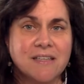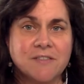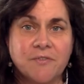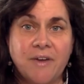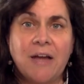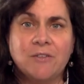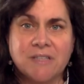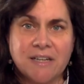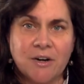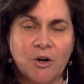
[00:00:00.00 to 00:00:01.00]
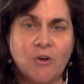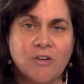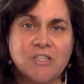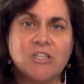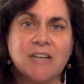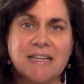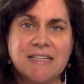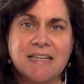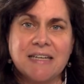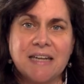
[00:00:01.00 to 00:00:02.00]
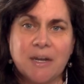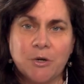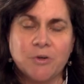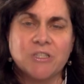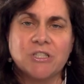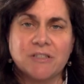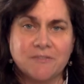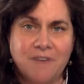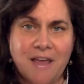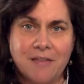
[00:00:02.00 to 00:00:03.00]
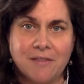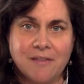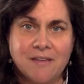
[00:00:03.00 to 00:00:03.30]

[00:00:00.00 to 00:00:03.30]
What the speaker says: is founded in our Christian identity and Christian faith,